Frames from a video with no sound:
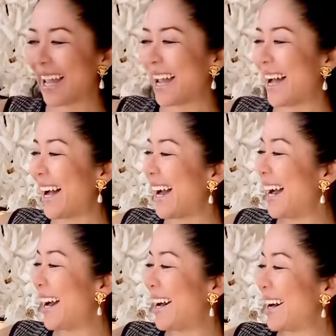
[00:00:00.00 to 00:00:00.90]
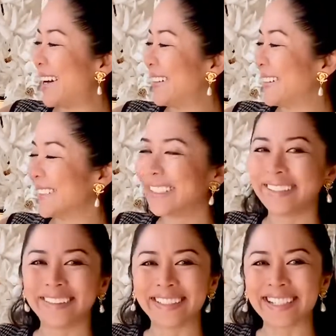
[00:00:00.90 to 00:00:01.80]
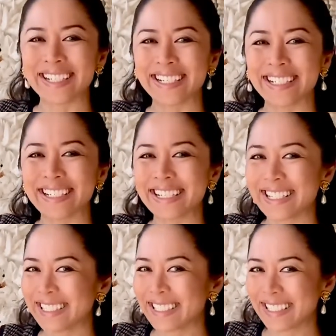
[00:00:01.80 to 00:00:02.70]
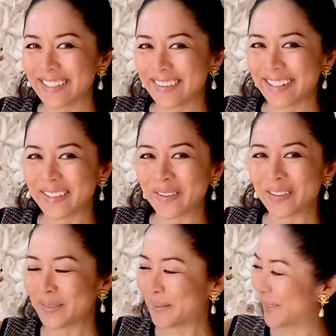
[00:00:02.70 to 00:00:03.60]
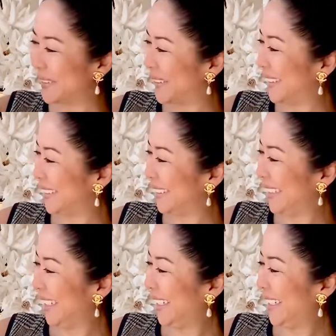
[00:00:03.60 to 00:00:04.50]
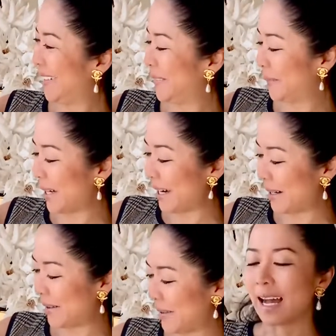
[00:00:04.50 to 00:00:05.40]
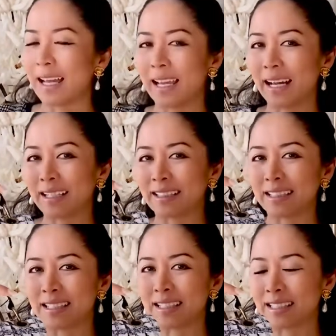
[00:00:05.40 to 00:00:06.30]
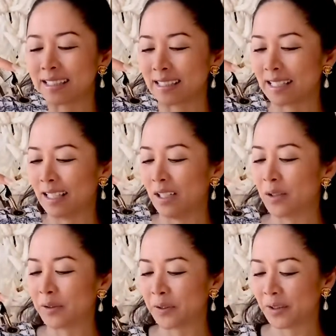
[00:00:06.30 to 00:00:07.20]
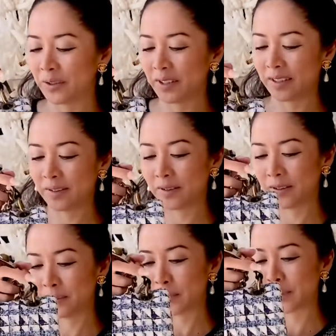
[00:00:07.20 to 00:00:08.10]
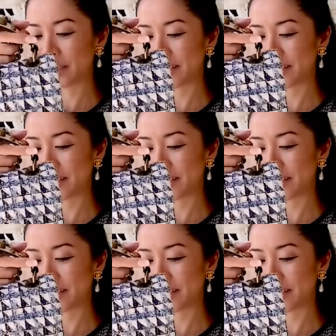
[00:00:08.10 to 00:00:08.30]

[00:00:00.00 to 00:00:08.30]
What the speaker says: How cute is she? She's so adorable. Wow, I like this logo, bird's